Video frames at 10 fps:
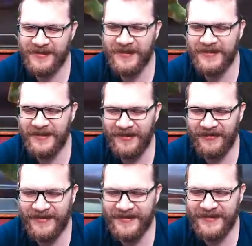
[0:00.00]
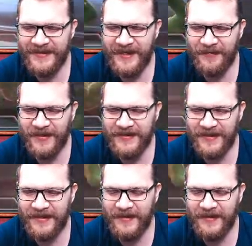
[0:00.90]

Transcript: She sent over 69 bucks. I can